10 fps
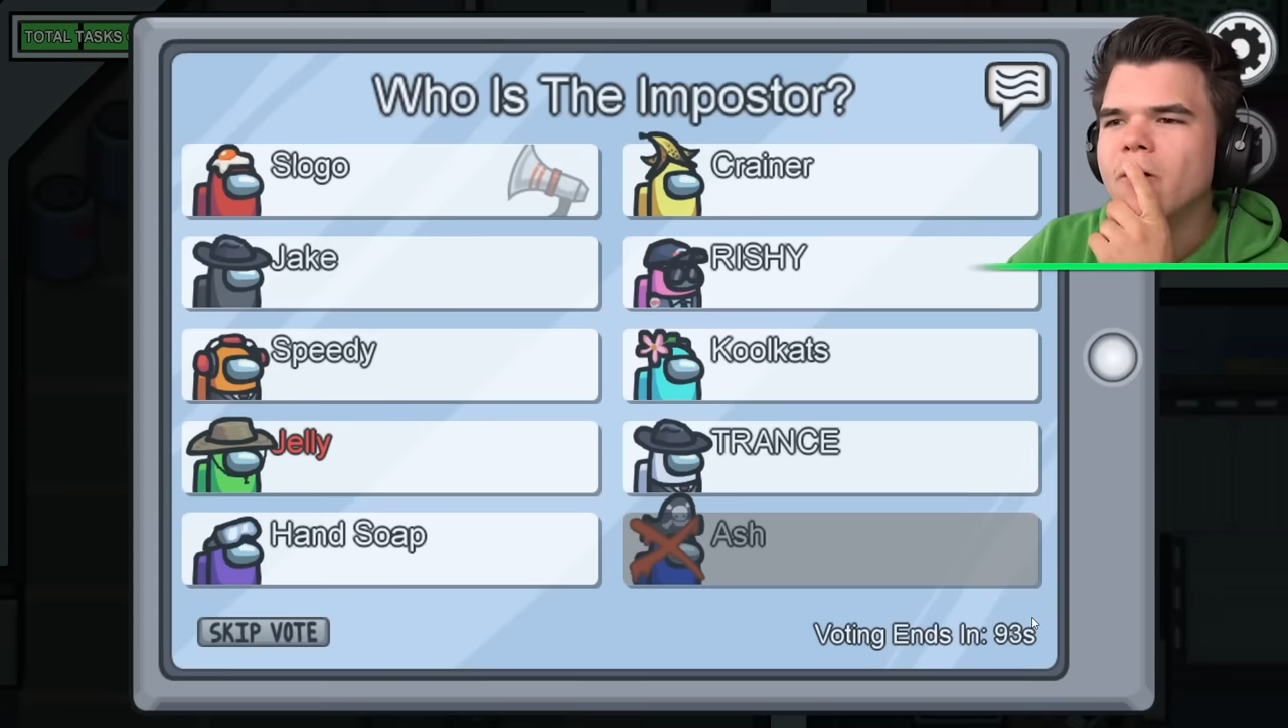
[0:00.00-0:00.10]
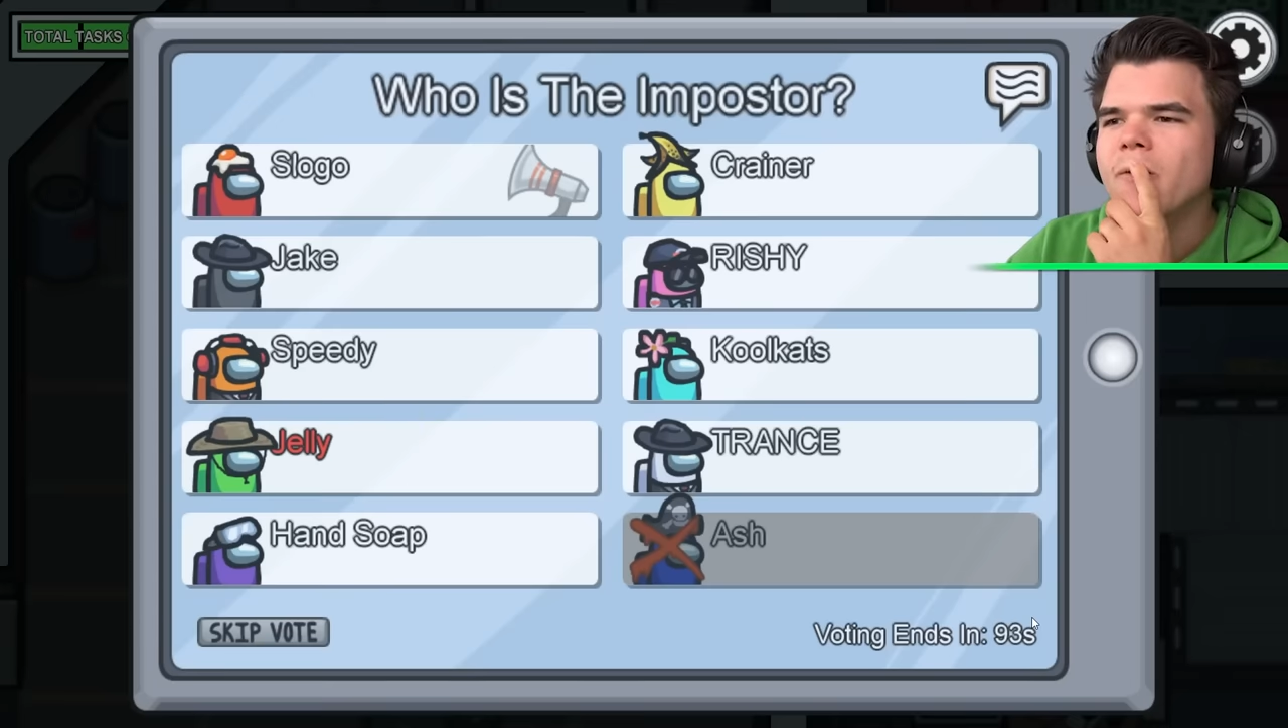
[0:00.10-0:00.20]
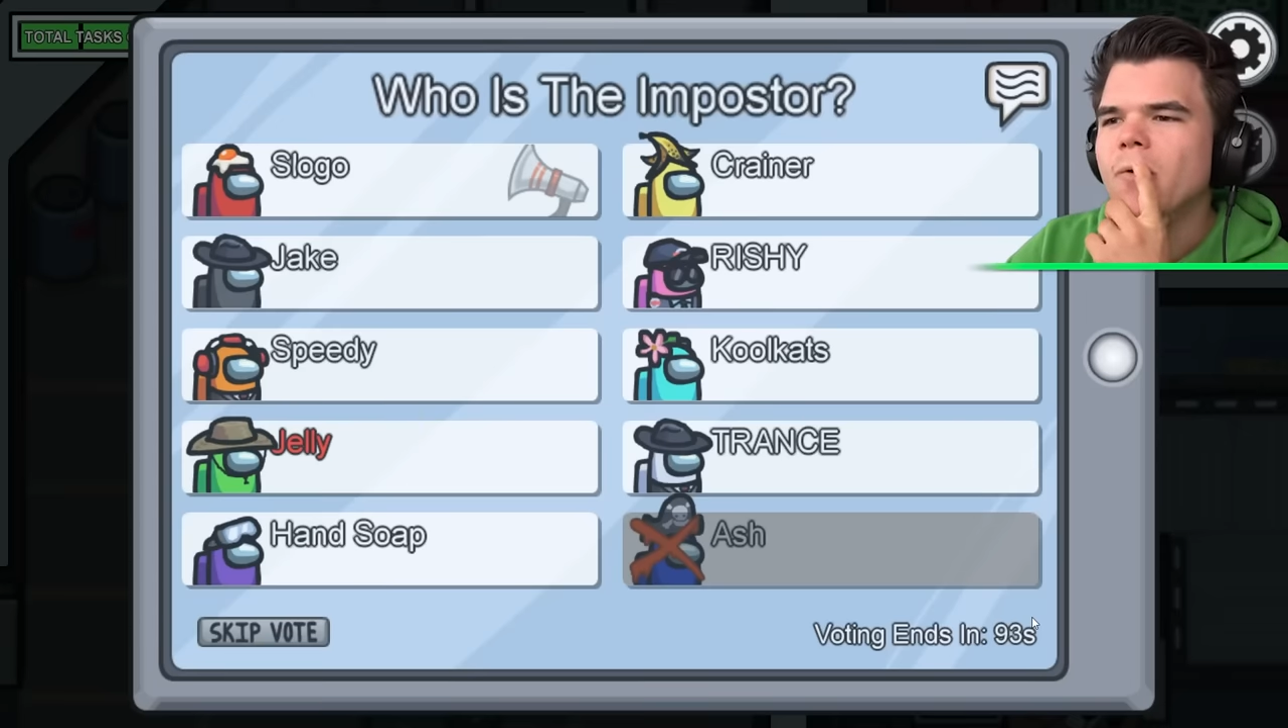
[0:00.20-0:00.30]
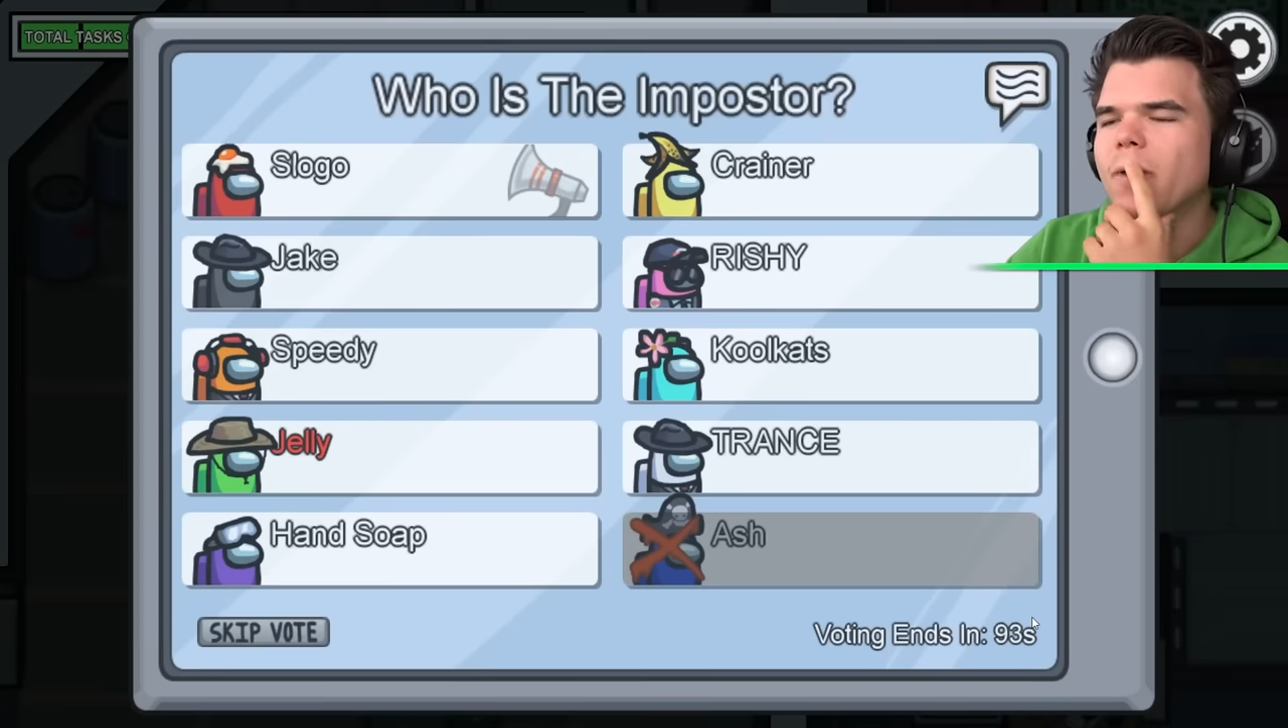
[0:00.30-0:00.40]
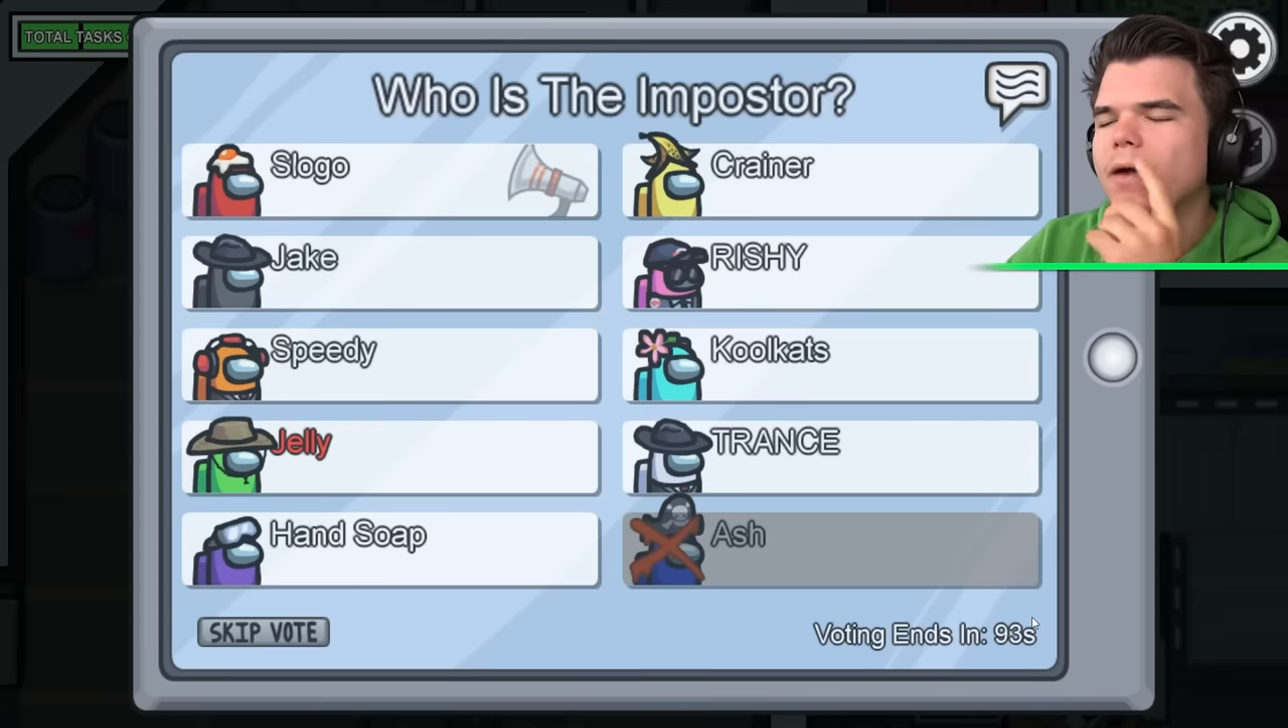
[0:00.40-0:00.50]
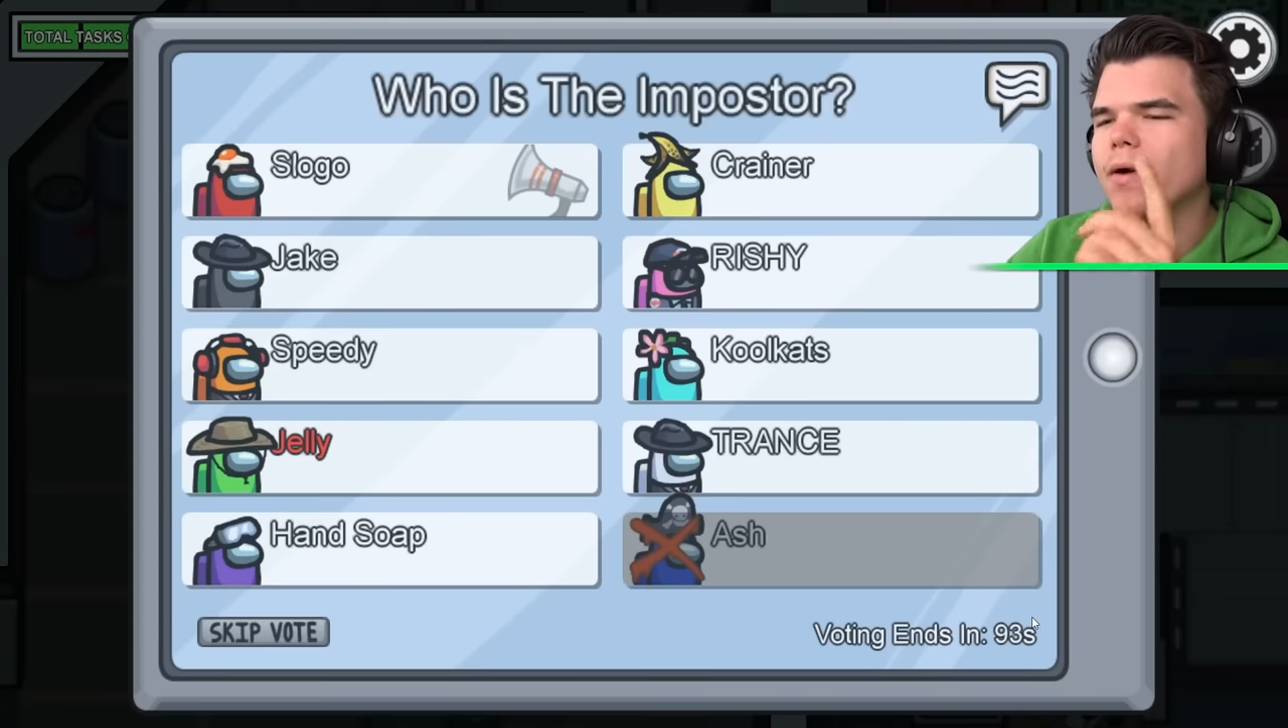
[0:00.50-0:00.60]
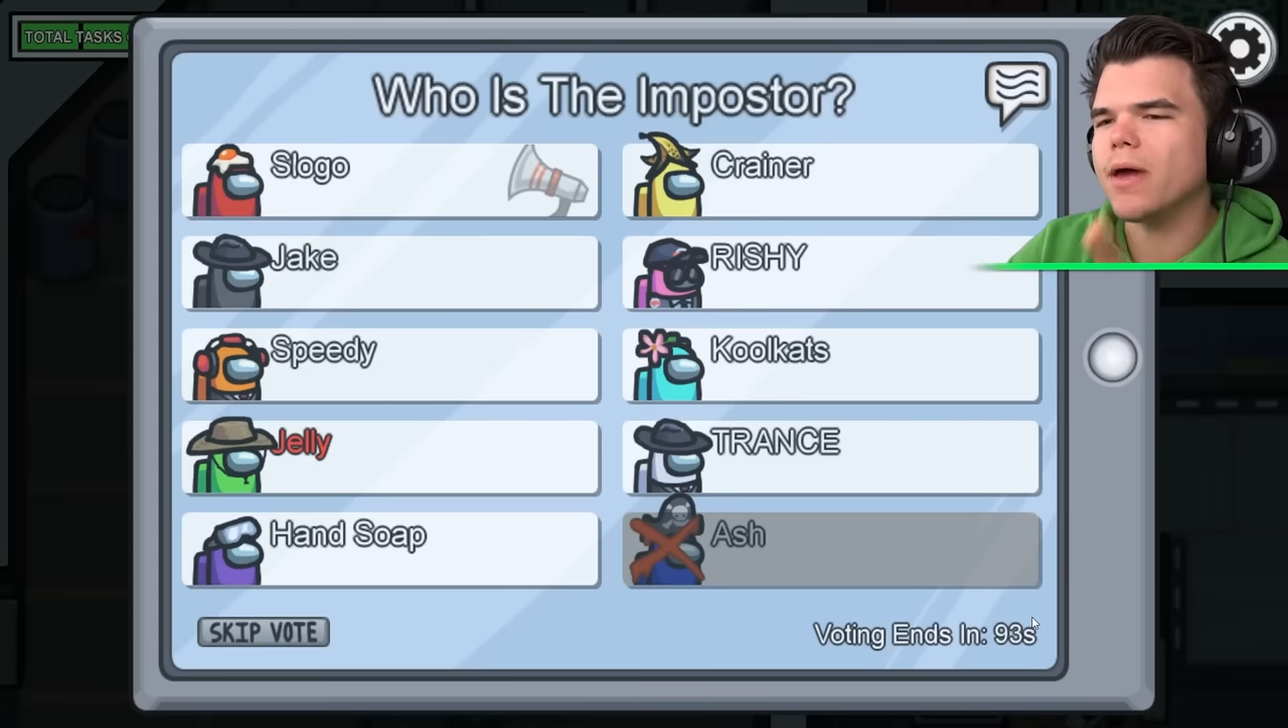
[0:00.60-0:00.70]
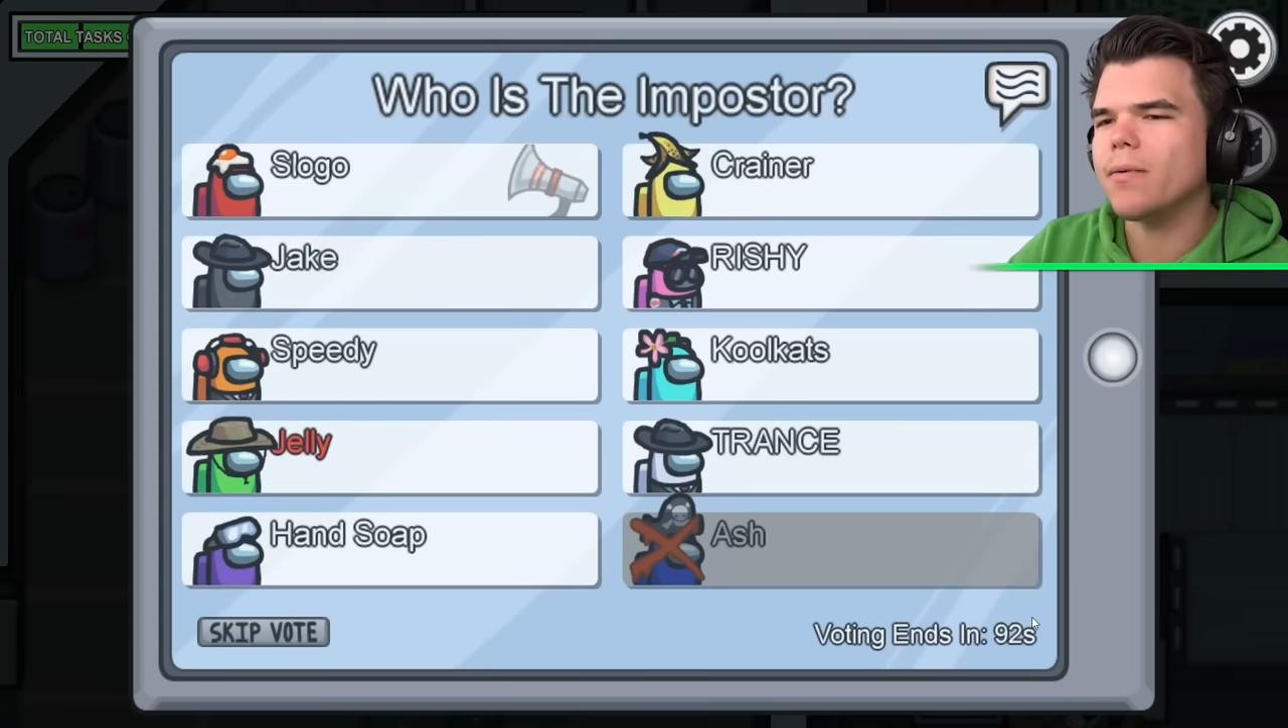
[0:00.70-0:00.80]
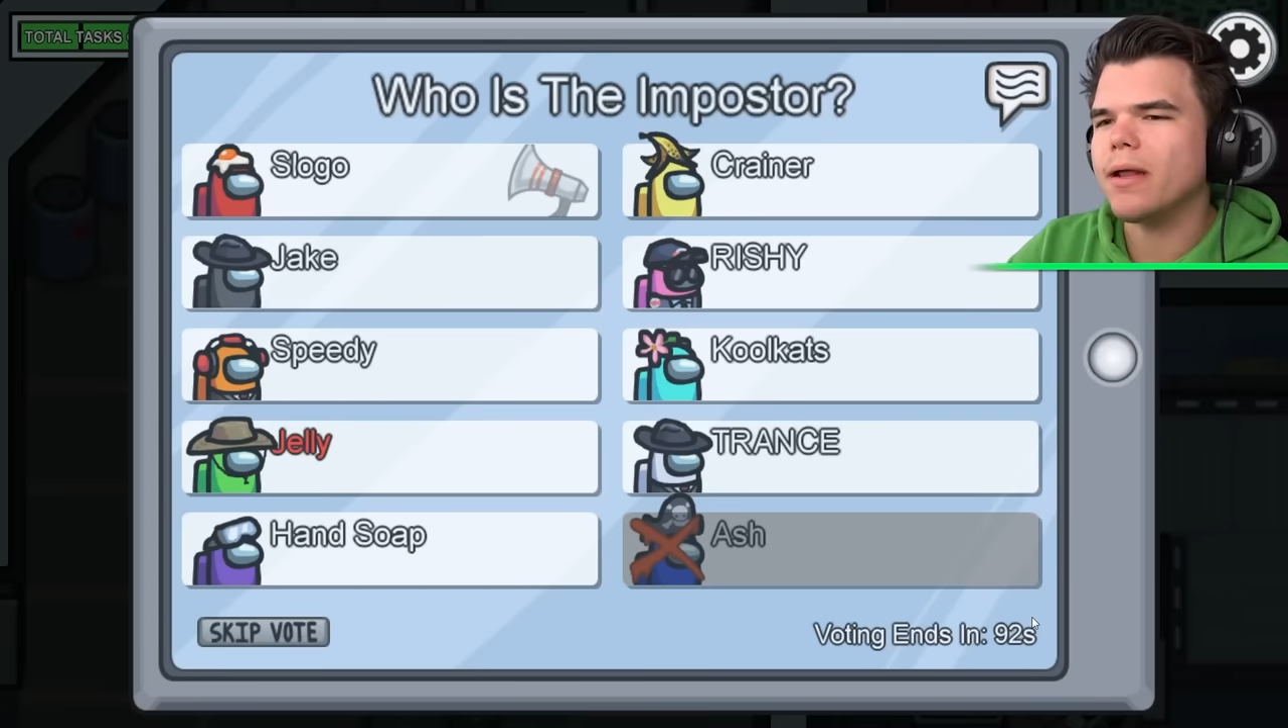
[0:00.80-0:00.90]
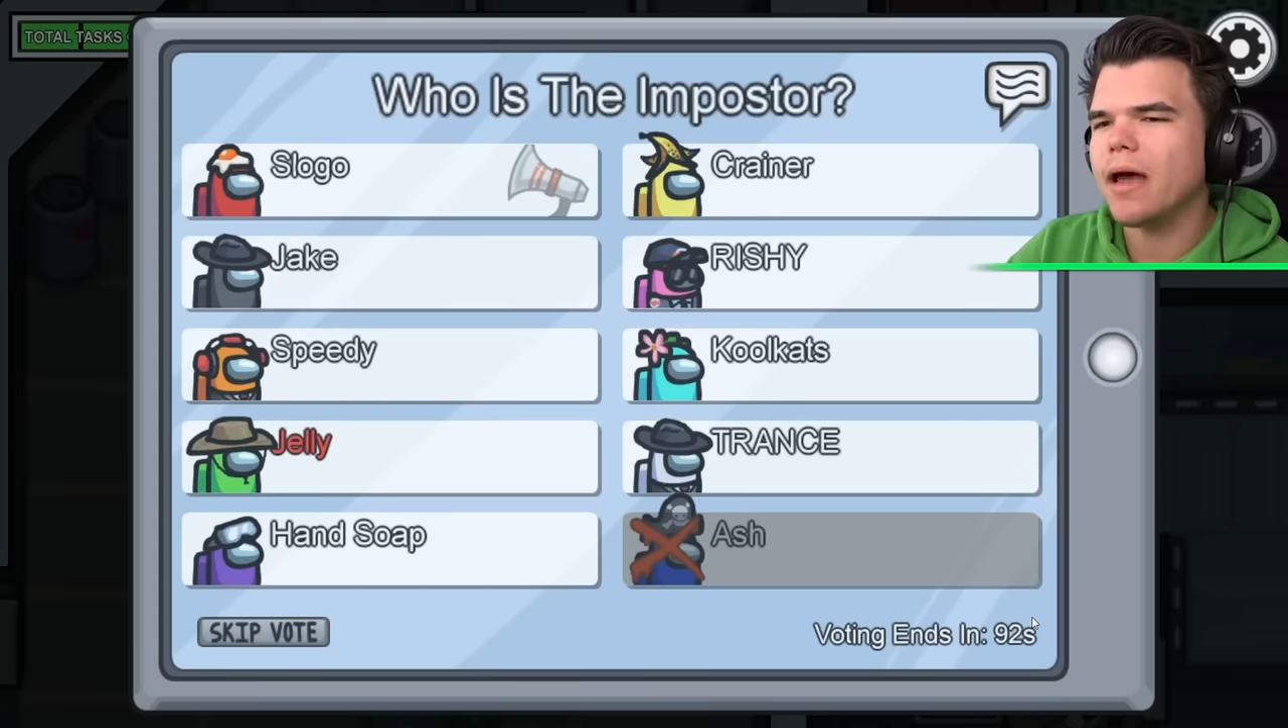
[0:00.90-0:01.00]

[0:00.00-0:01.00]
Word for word: A bit wait, wait, wait, wait!